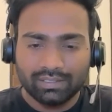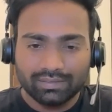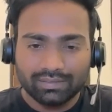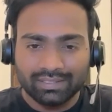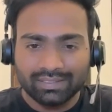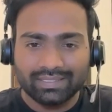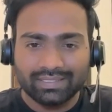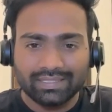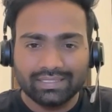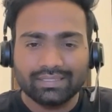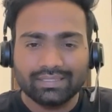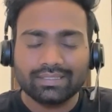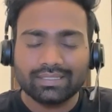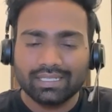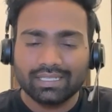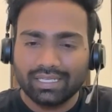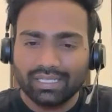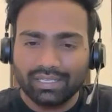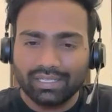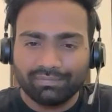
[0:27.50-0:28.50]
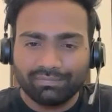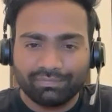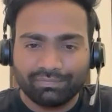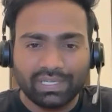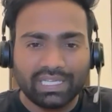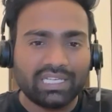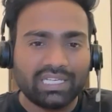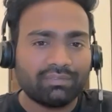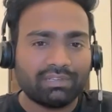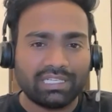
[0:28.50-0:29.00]
This is a
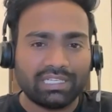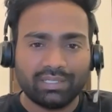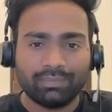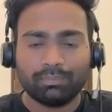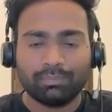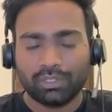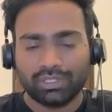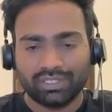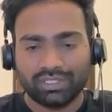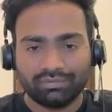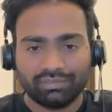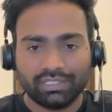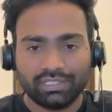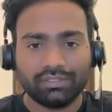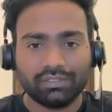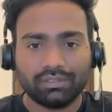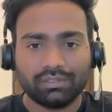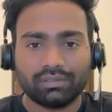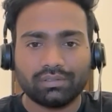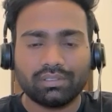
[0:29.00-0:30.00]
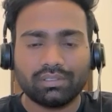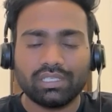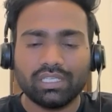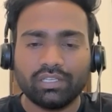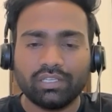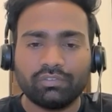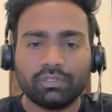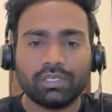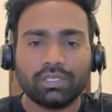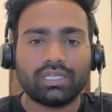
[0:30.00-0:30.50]
very, very important video
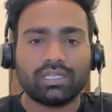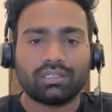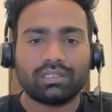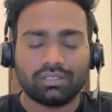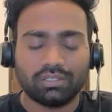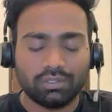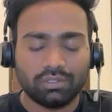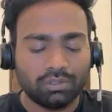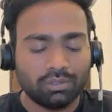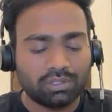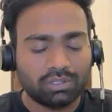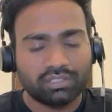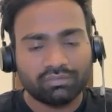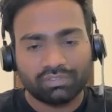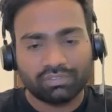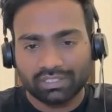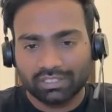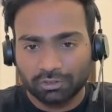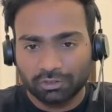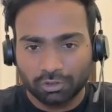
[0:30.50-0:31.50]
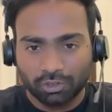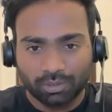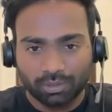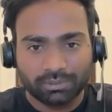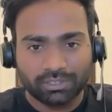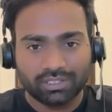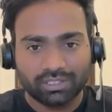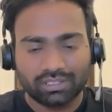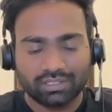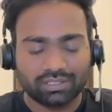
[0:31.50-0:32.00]
if you are looking for the job
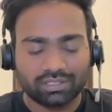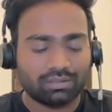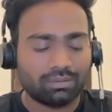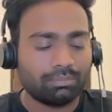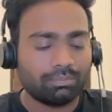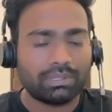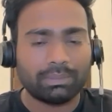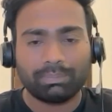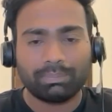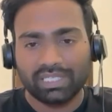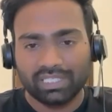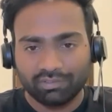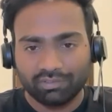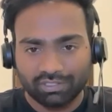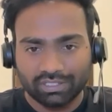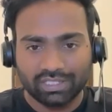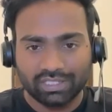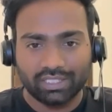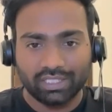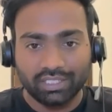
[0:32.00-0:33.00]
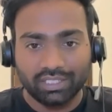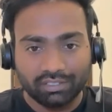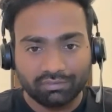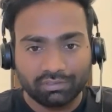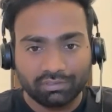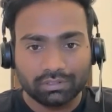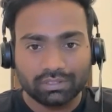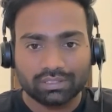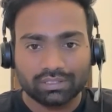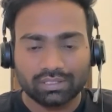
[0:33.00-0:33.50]
search, preparing for the
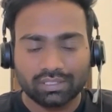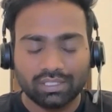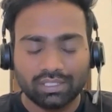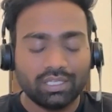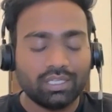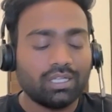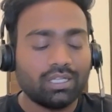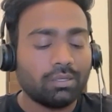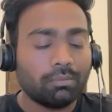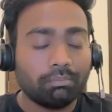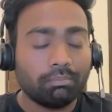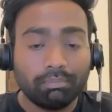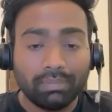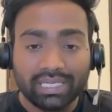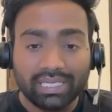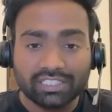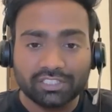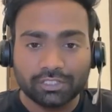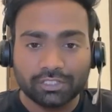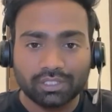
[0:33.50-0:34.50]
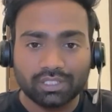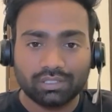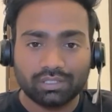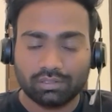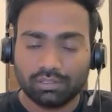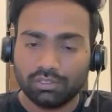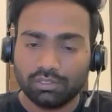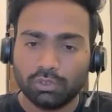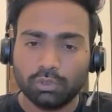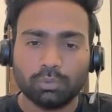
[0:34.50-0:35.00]
interviews, make sure
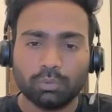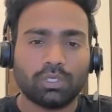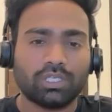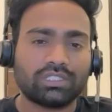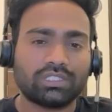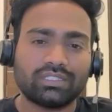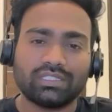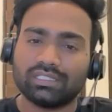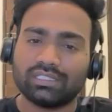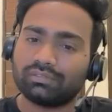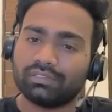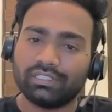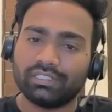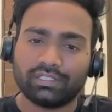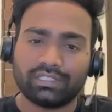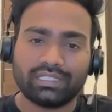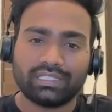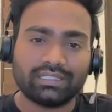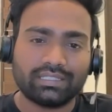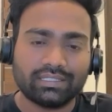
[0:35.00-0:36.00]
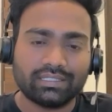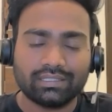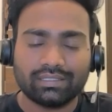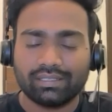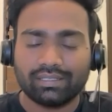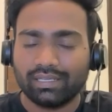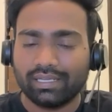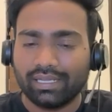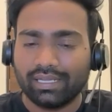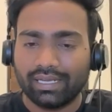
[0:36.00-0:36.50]
you watch this video till the
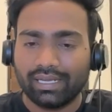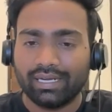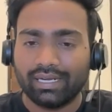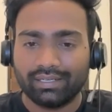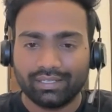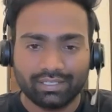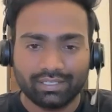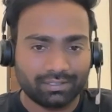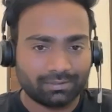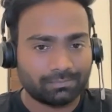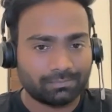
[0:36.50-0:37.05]
end.